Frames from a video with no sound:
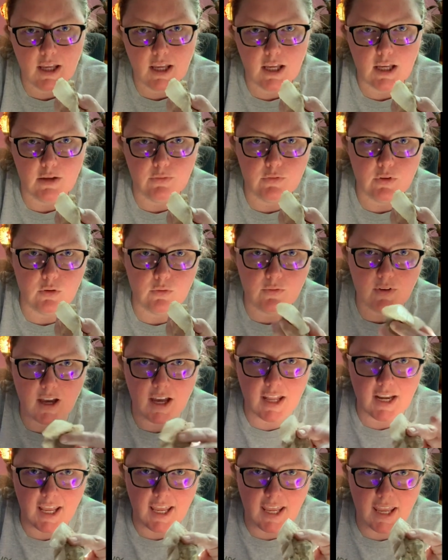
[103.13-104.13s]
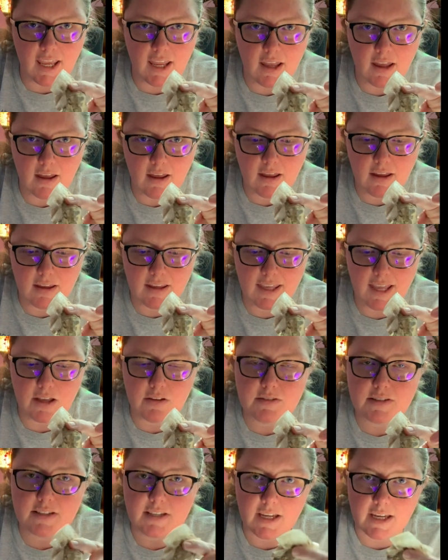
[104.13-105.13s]
if you've got a
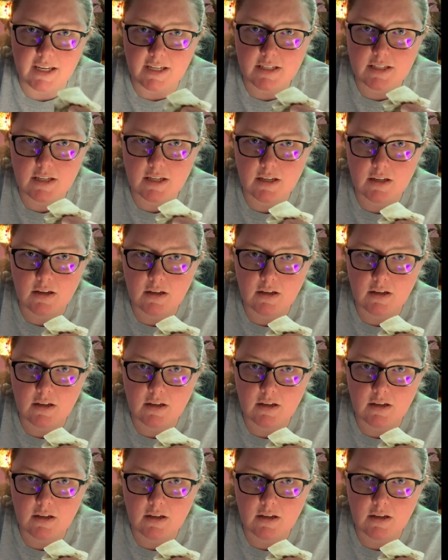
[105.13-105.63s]
calcite